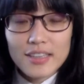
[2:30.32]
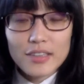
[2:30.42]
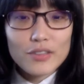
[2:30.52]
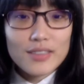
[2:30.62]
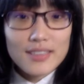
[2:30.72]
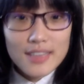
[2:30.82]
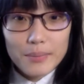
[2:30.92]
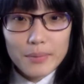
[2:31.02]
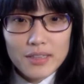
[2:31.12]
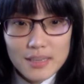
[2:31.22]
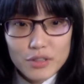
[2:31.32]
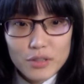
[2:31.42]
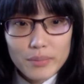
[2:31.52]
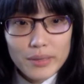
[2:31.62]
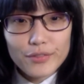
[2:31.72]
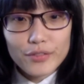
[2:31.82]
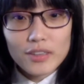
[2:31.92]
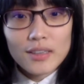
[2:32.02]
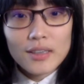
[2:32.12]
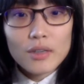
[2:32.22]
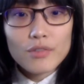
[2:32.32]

that use the same conceptual metaphor.